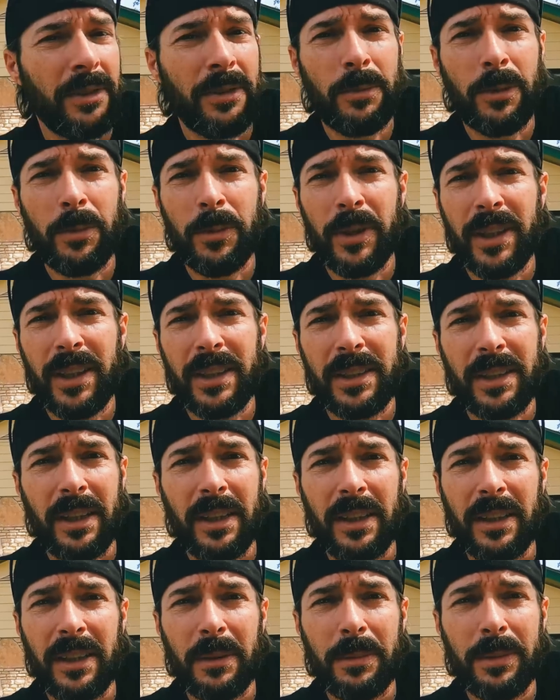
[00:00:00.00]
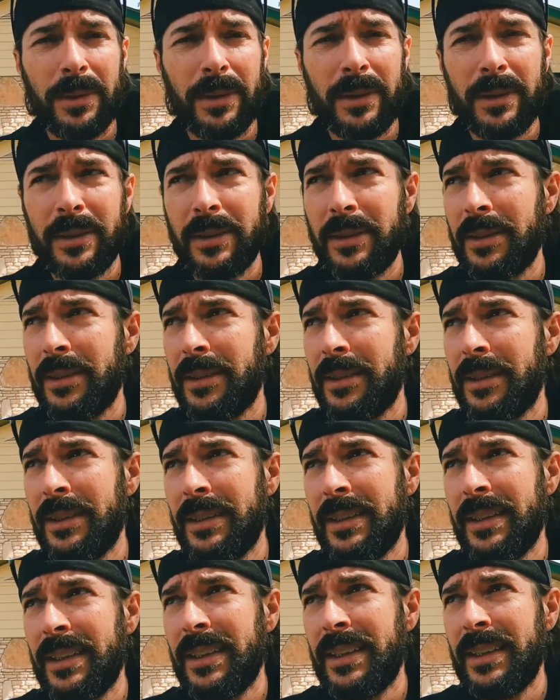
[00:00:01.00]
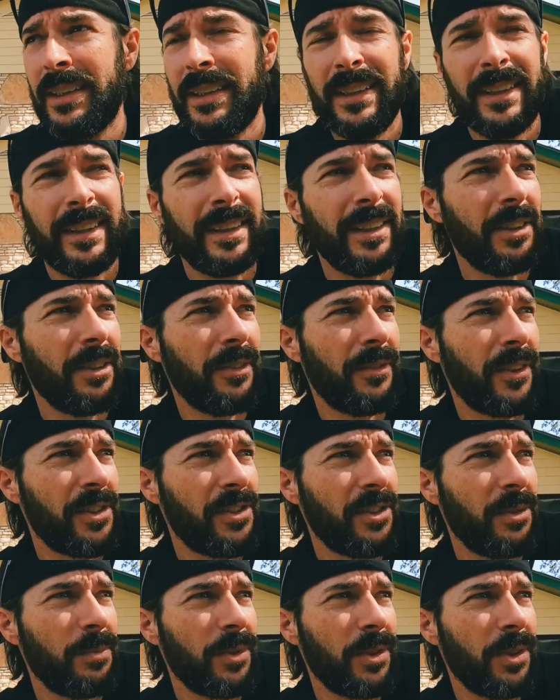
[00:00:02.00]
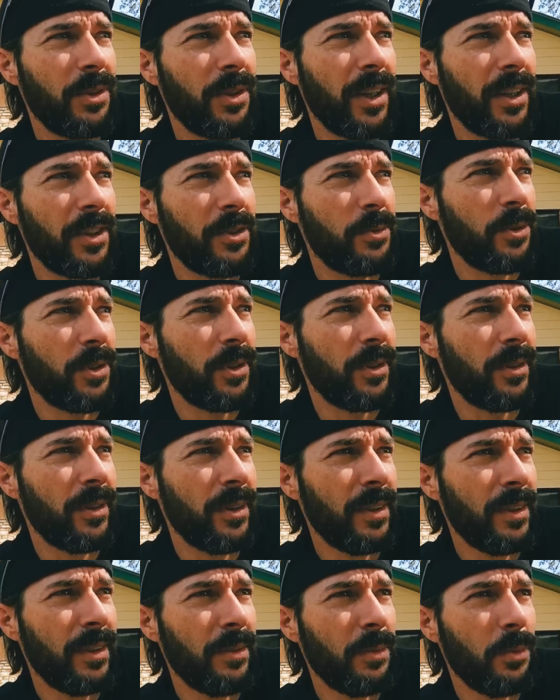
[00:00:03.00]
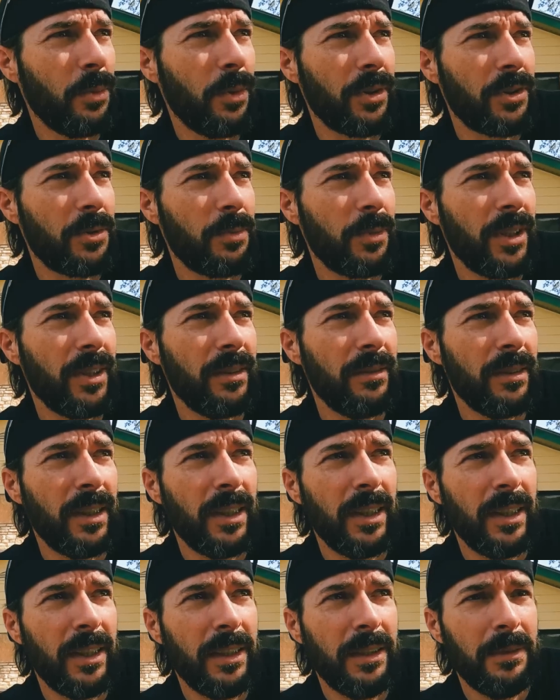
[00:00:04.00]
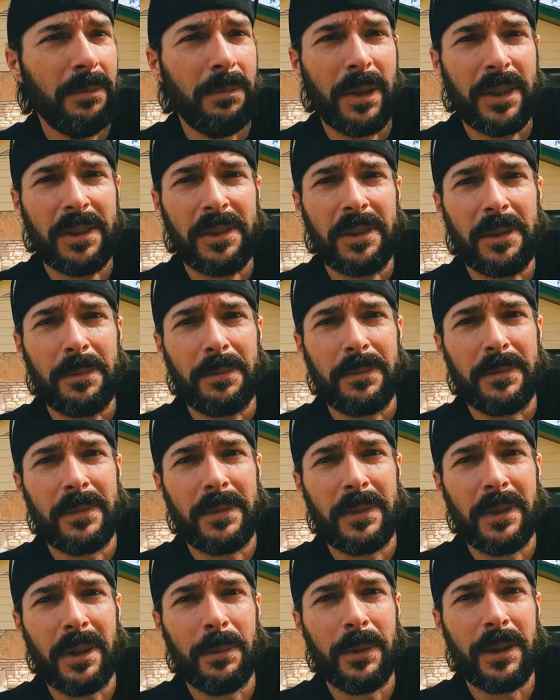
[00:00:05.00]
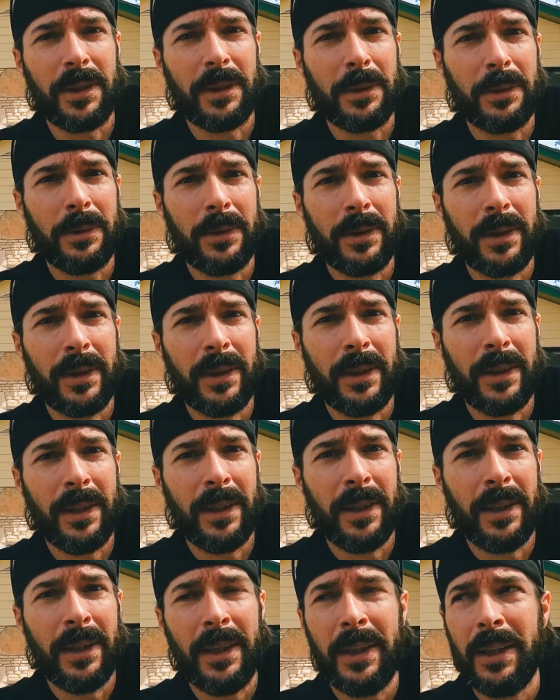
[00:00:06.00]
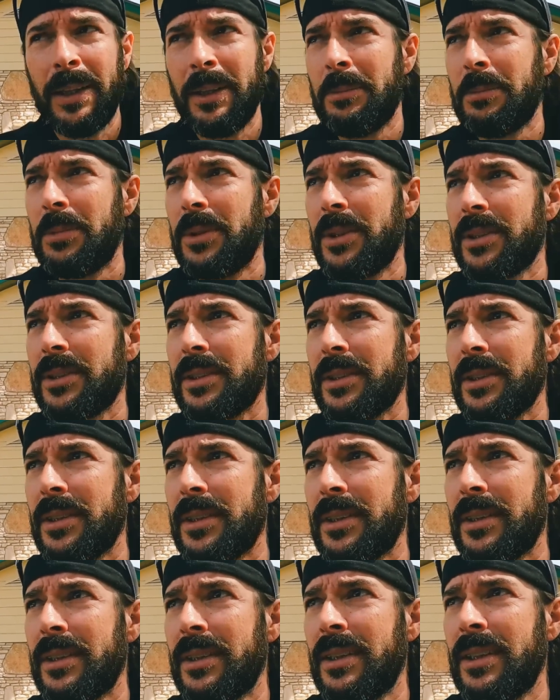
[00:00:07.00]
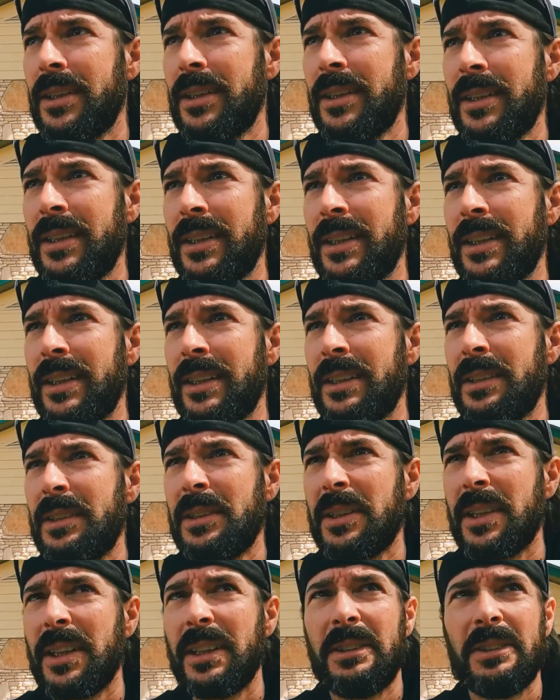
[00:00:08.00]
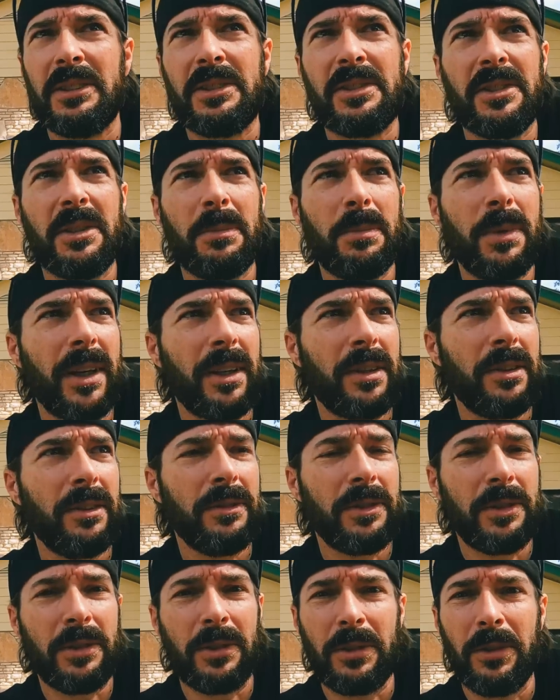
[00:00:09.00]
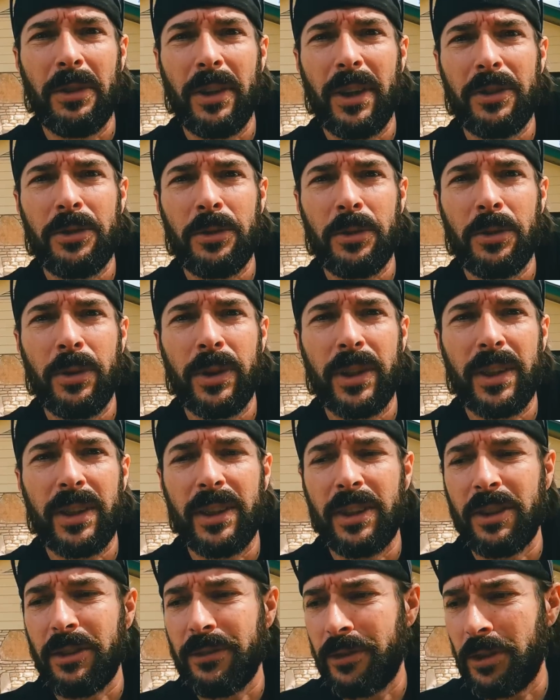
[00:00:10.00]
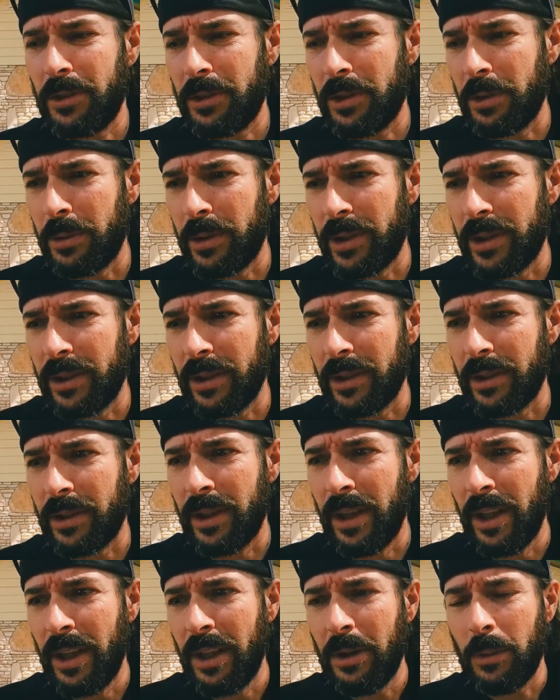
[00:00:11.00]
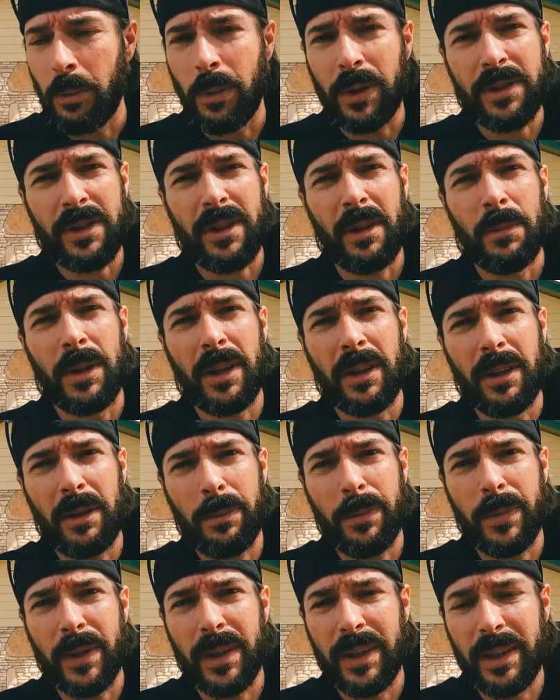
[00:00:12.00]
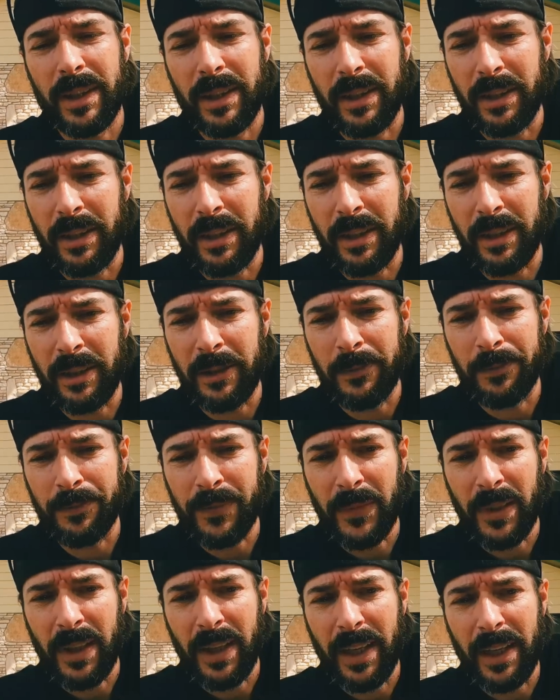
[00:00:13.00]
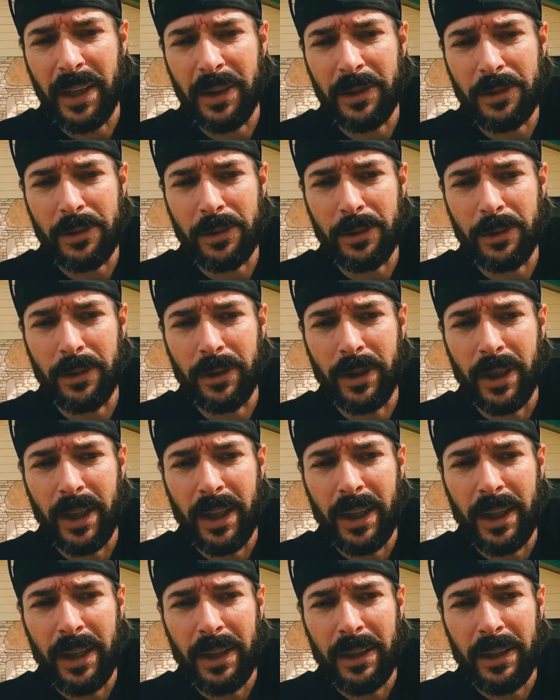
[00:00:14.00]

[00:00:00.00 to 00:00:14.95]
it, new Bimini top. I don't know if that's something you guys want to watch me mess up. Let me know. But okay, let's step back over to the garage real quick, and then I'll fill you in on what's coming up, and then answer